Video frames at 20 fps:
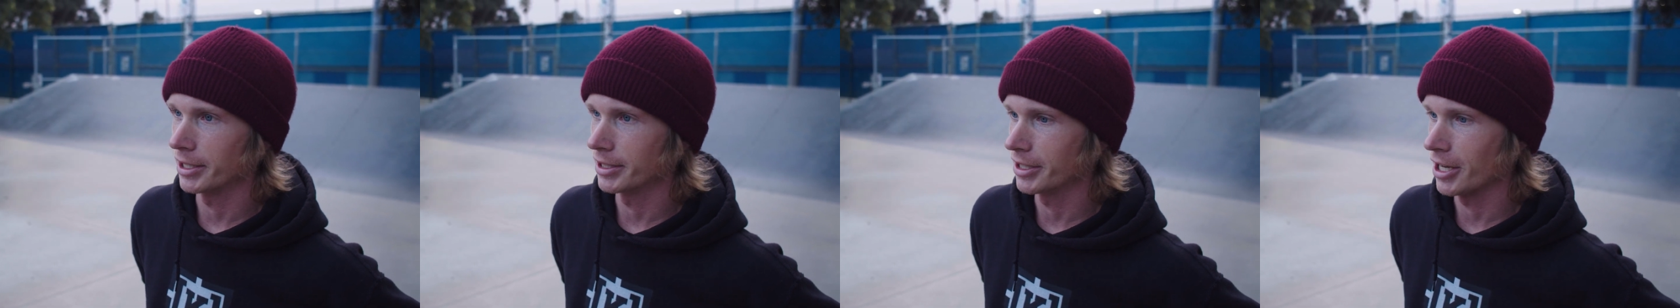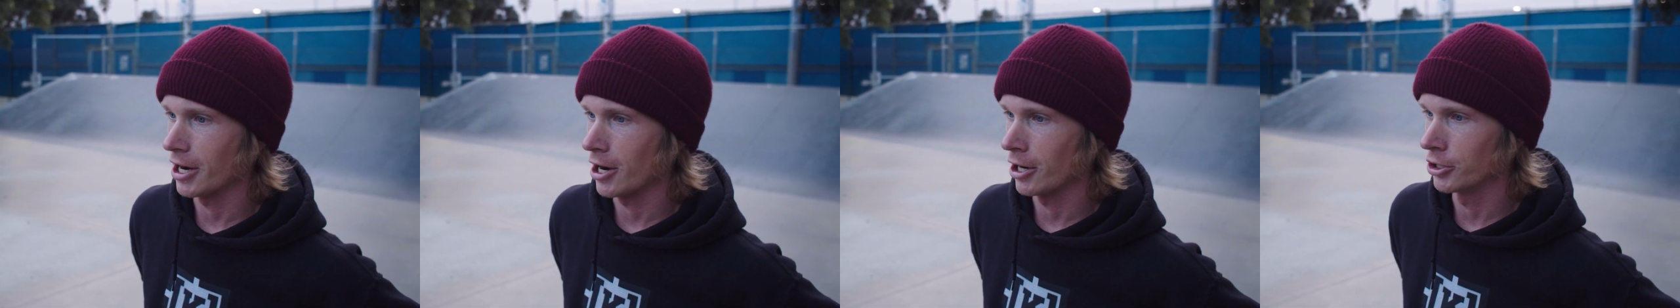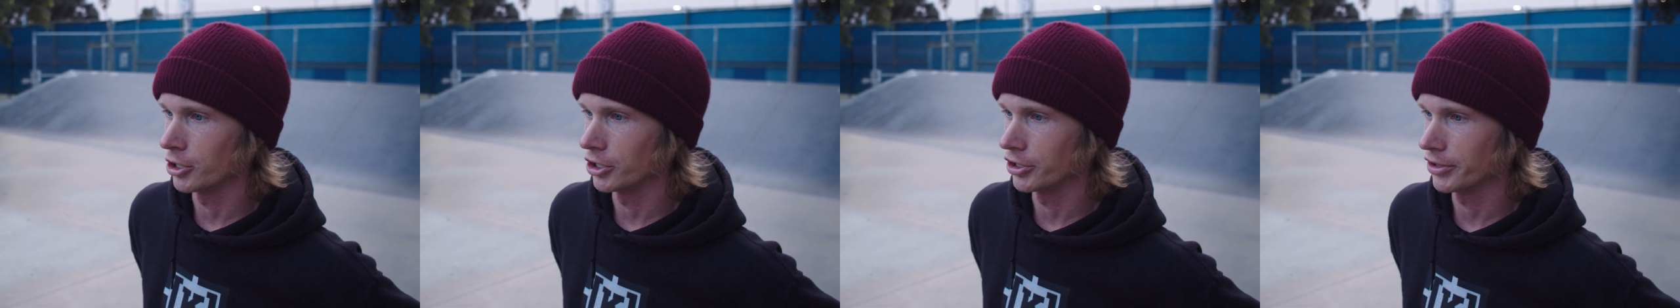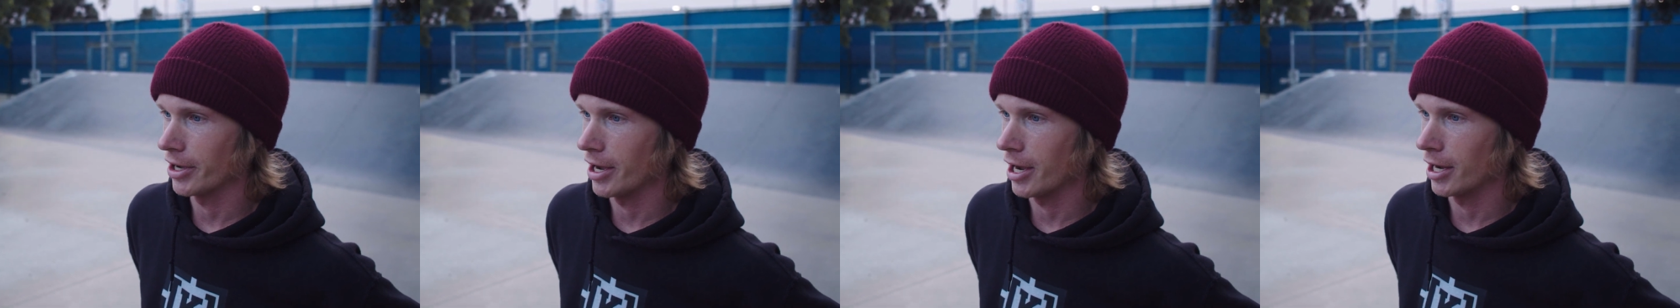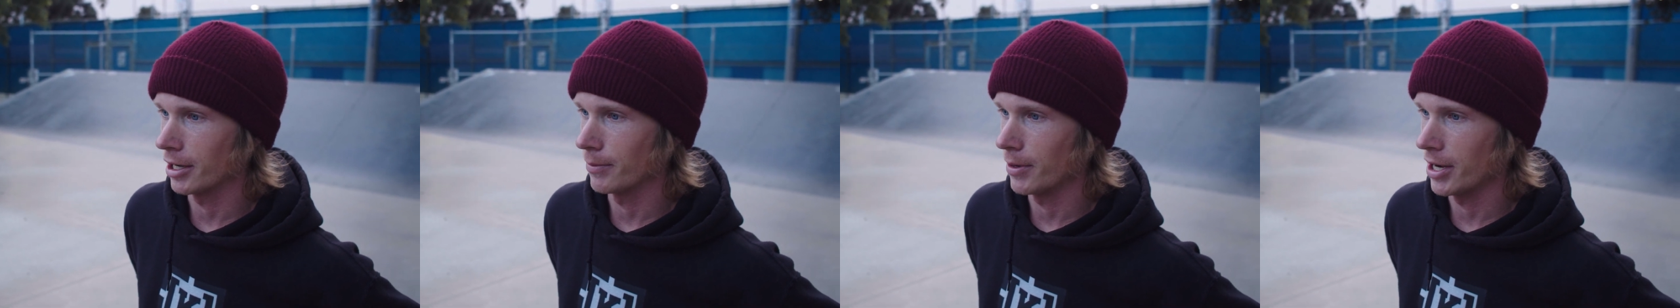stair and just
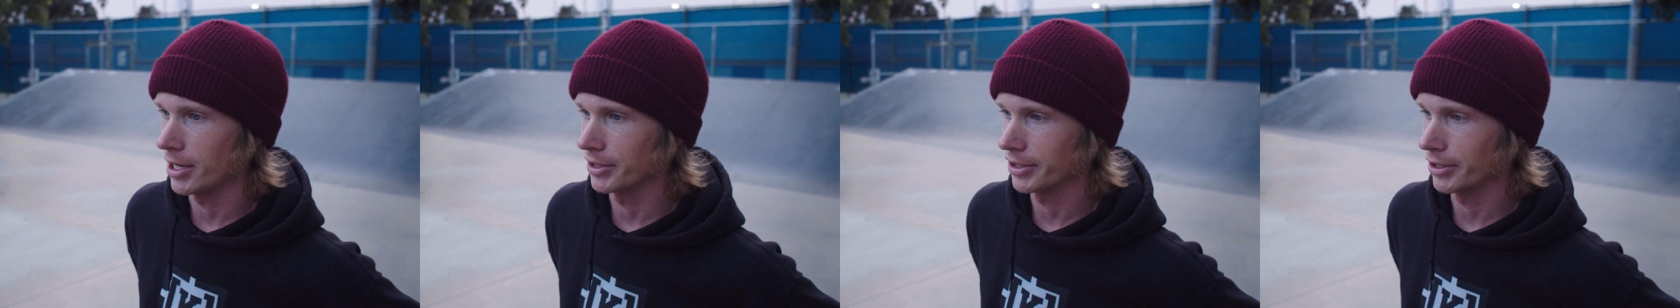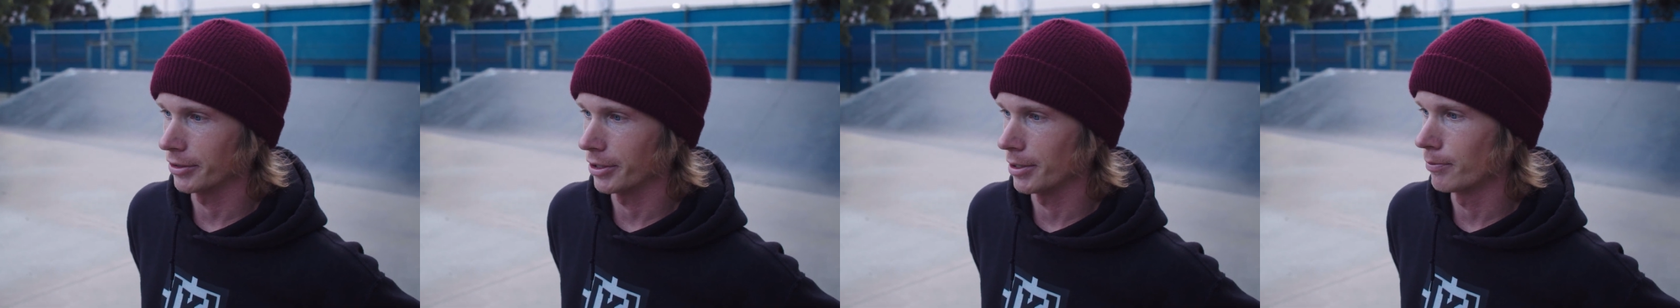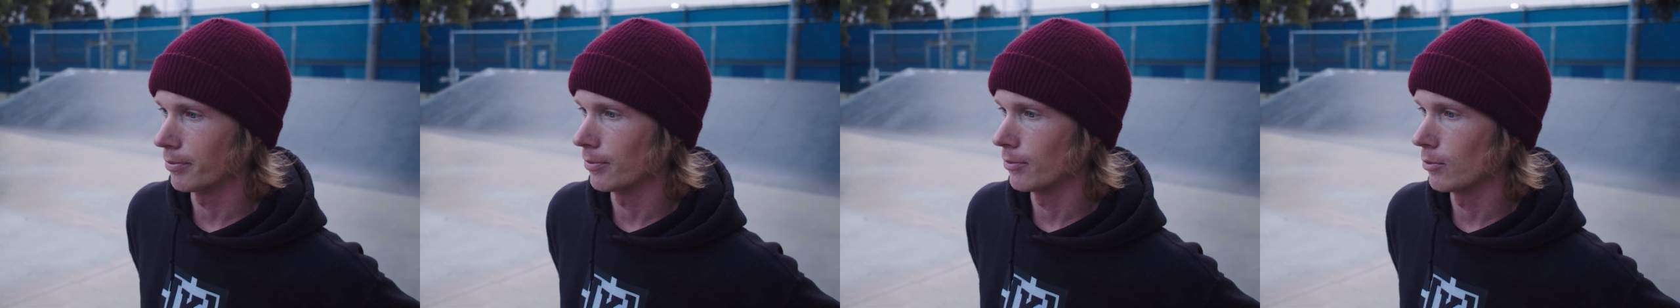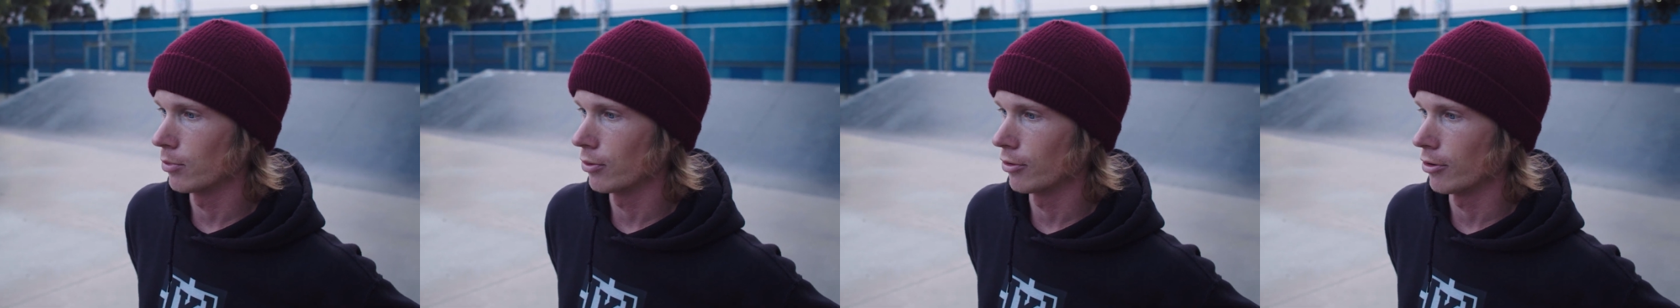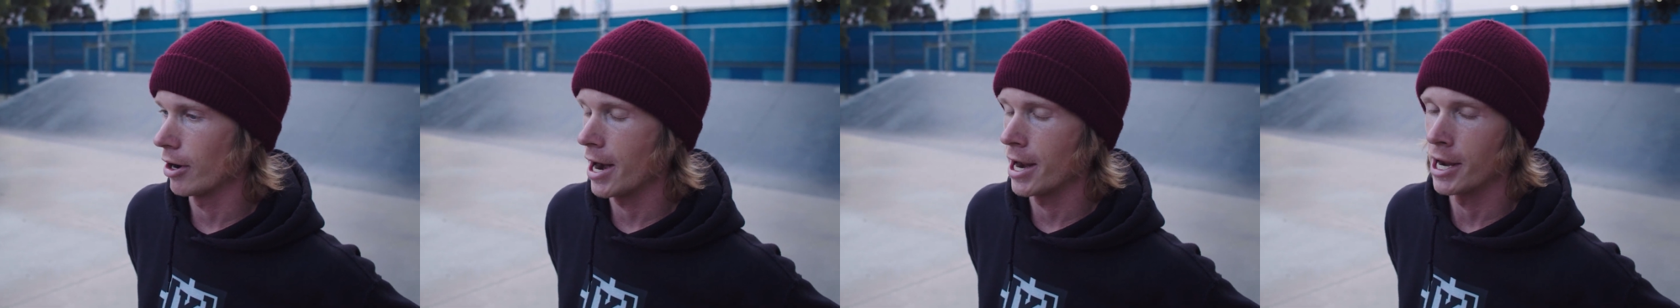like basically
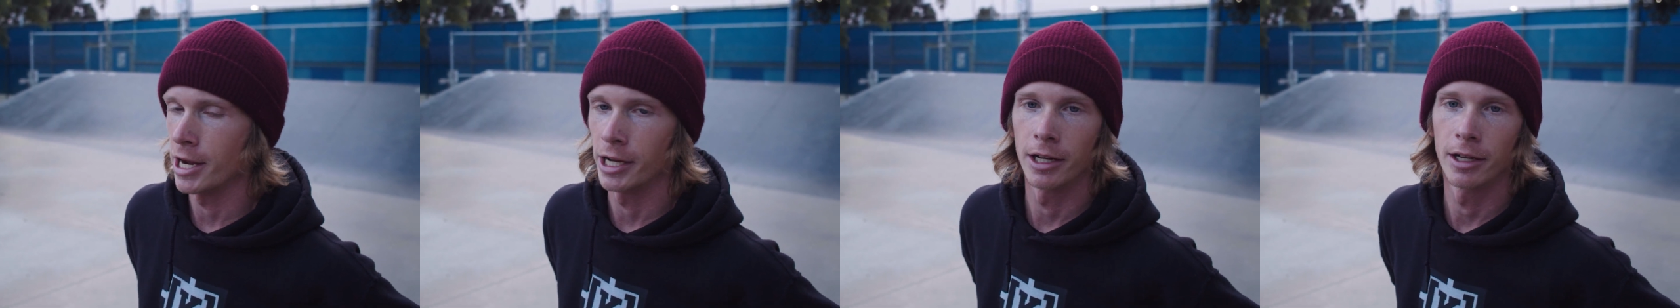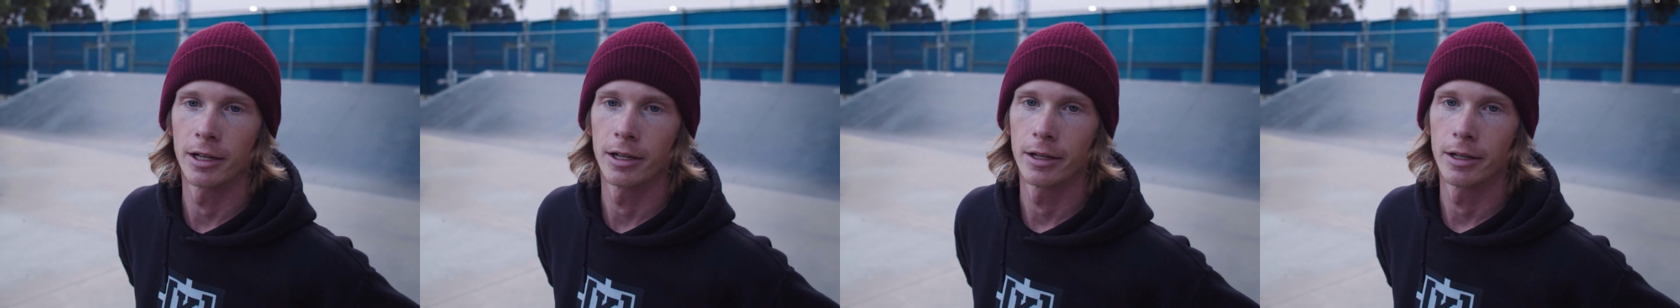praying